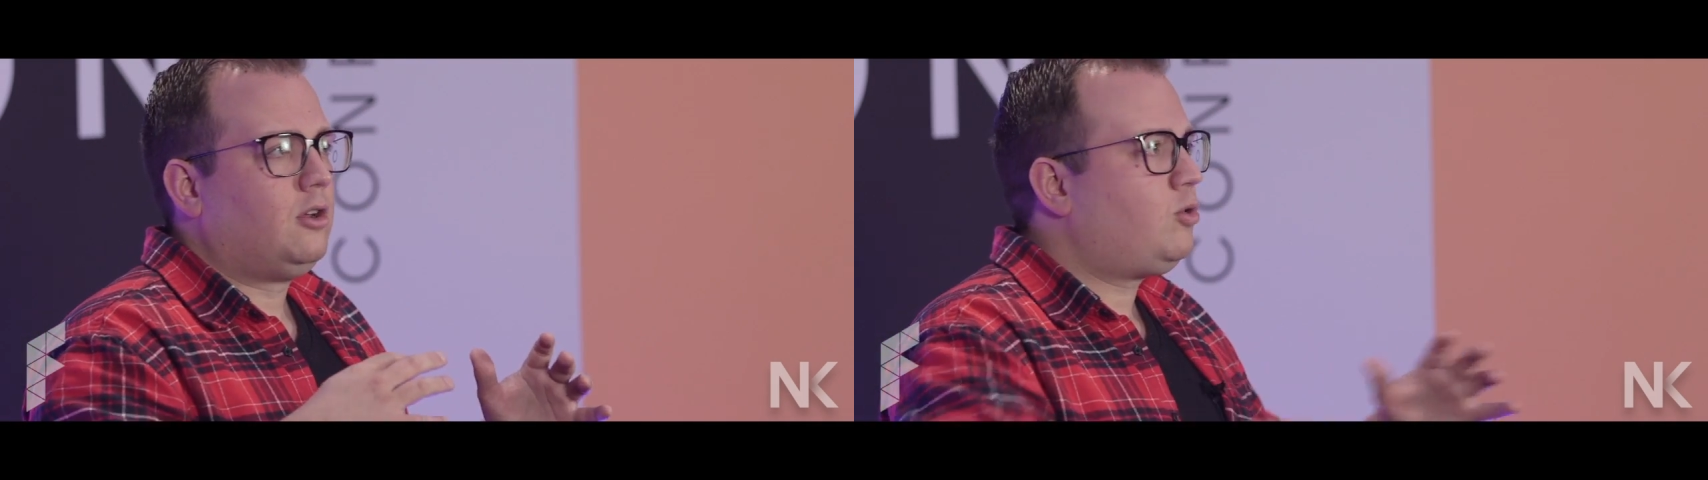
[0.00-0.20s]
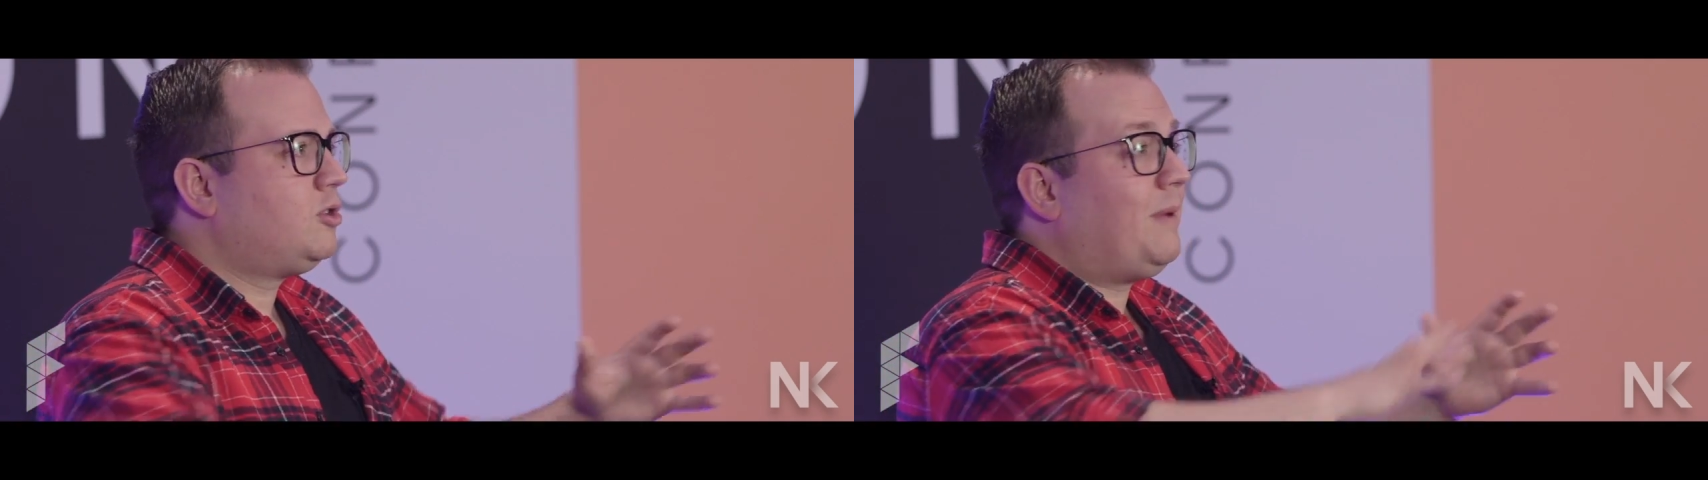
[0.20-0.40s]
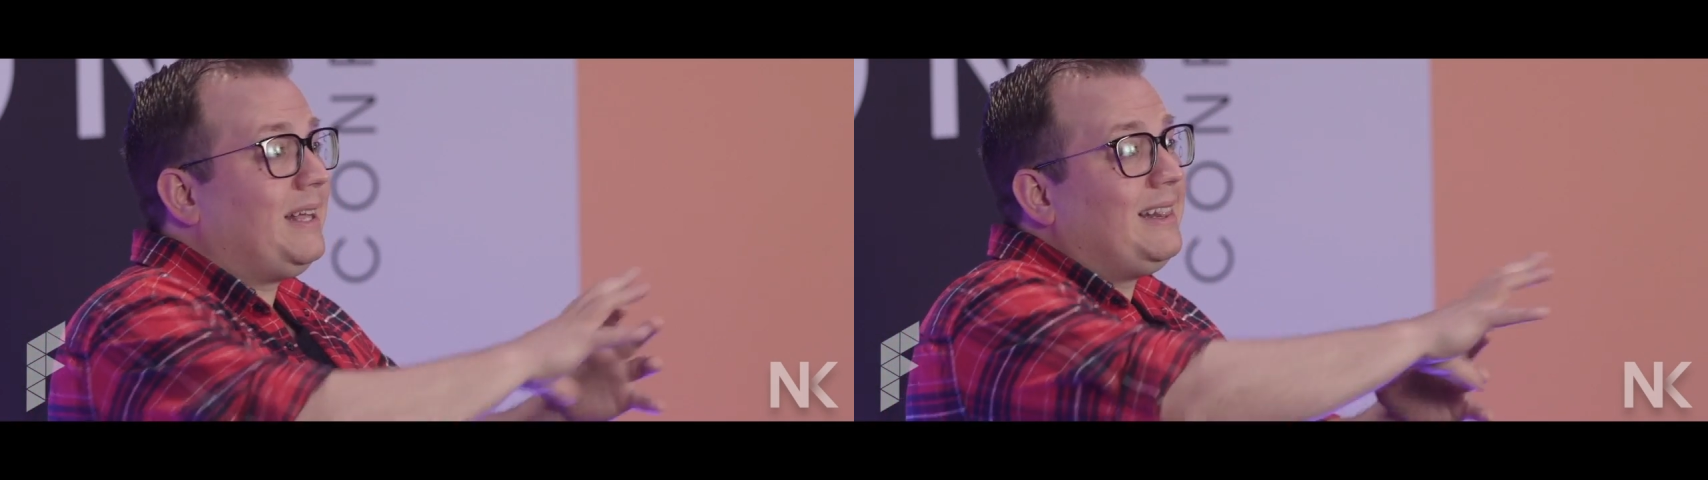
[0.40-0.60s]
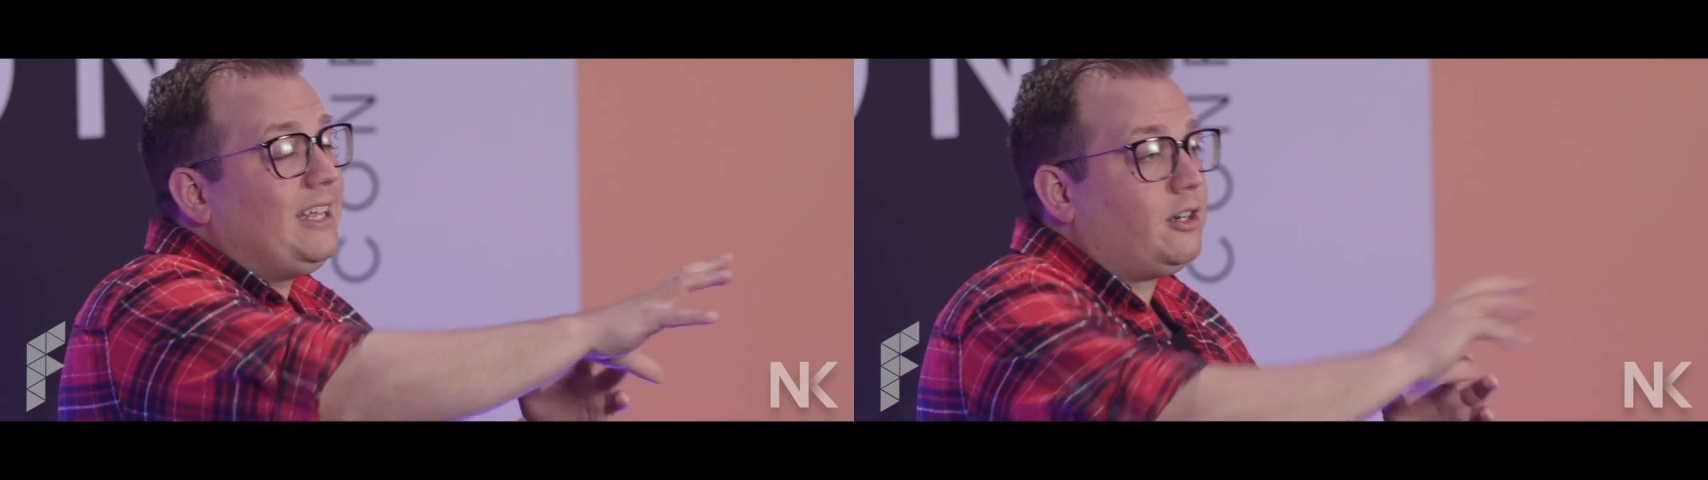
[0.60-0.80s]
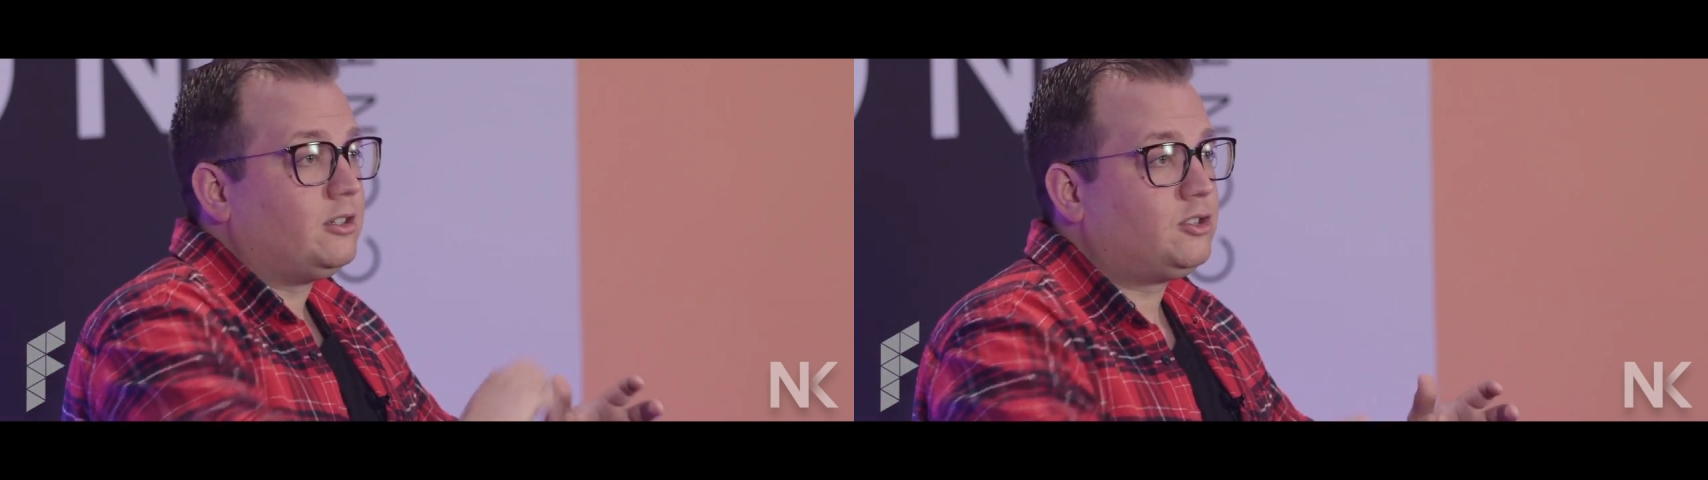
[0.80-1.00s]
towards my
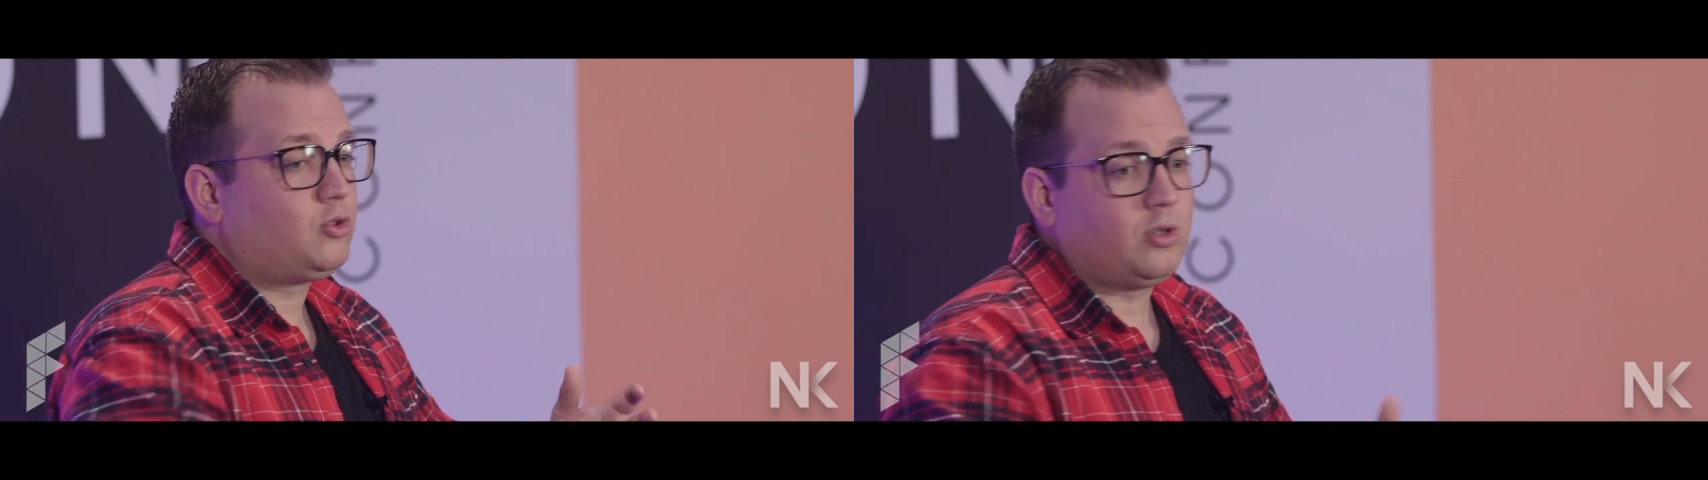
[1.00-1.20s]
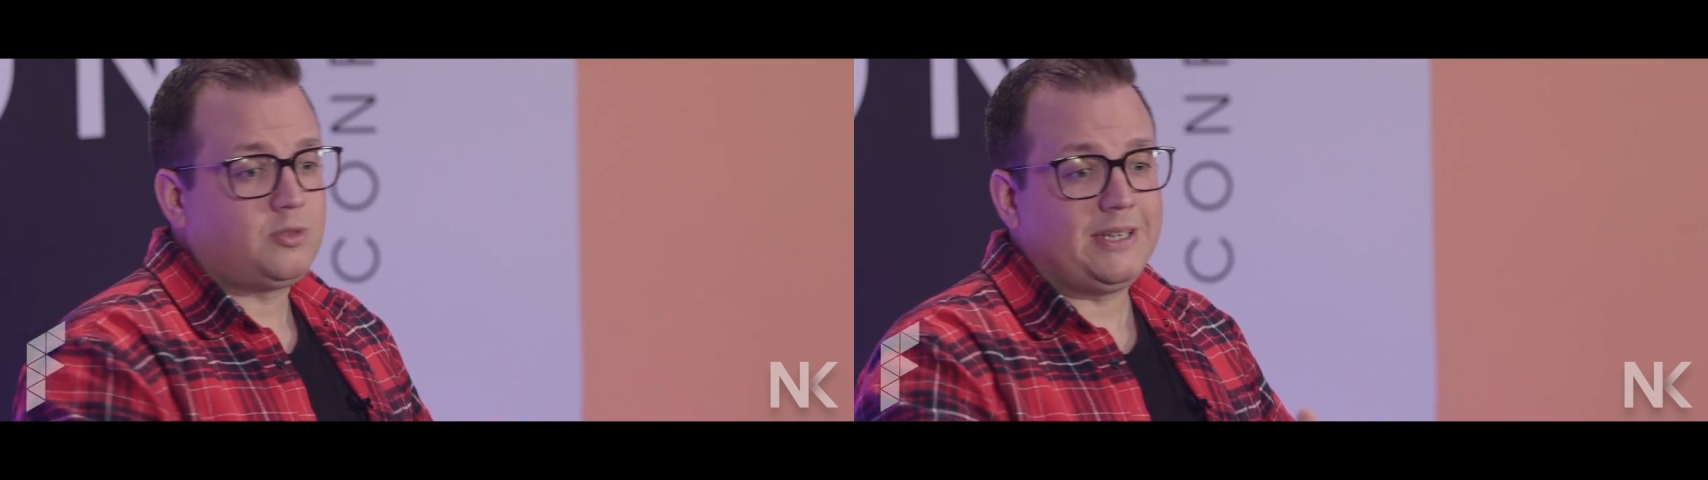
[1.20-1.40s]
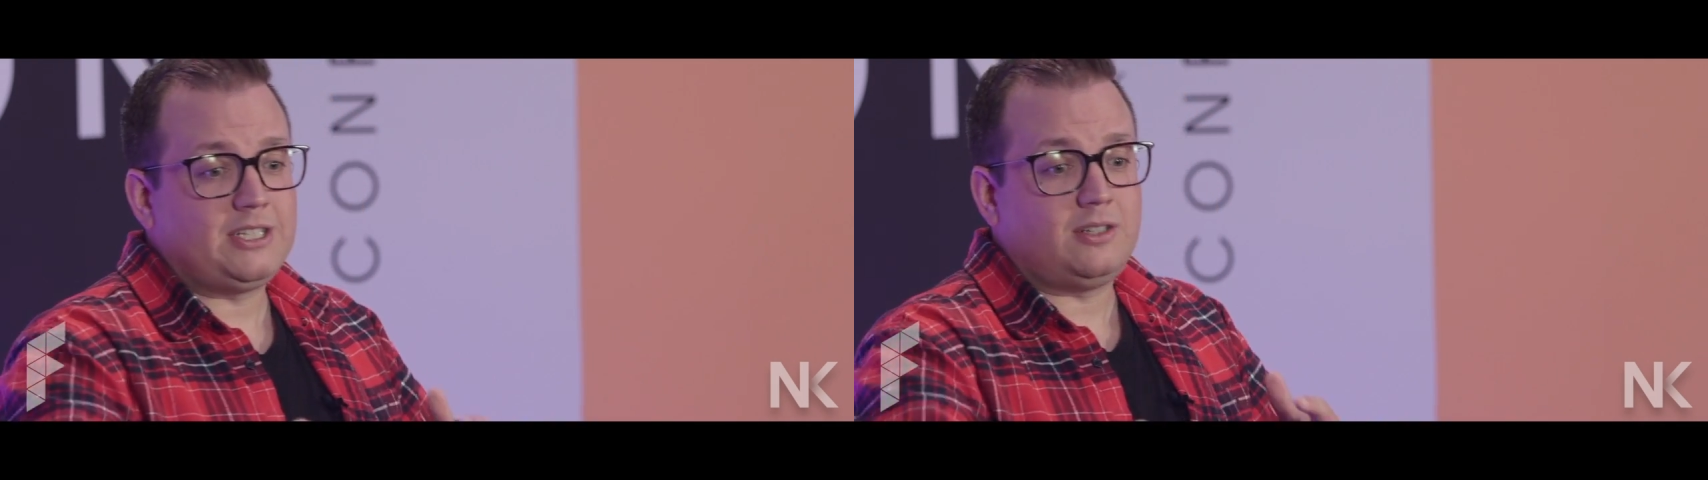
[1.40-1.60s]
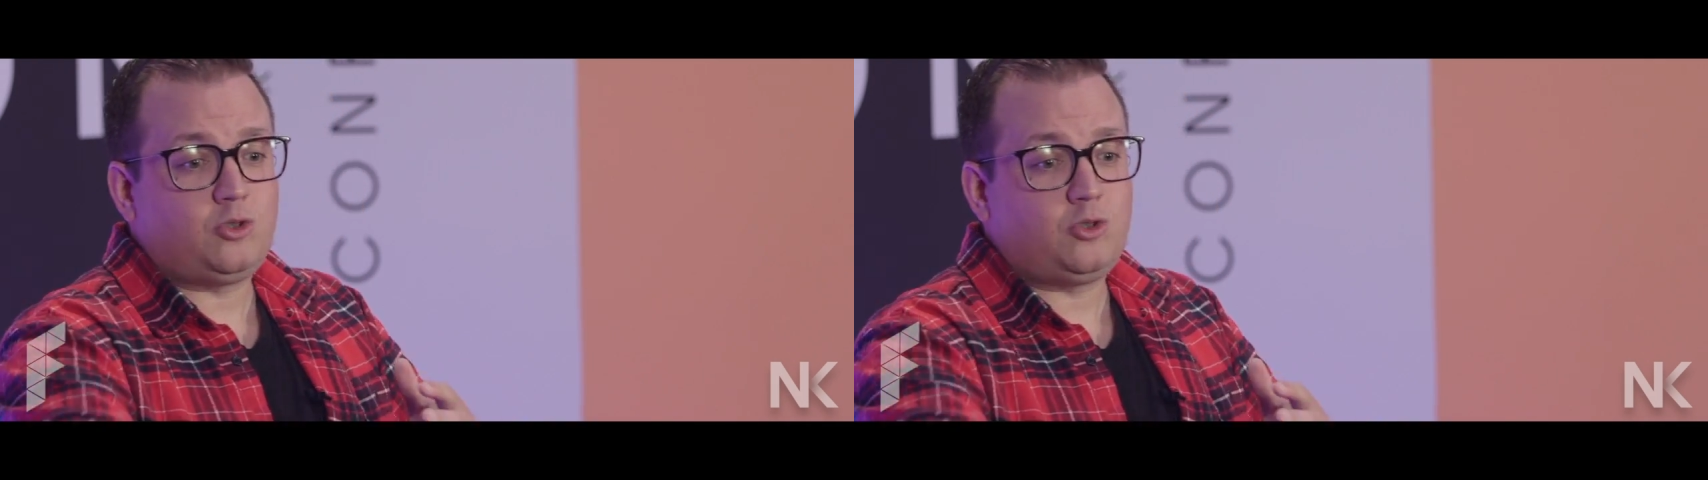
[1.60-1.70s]
leaders, towards my,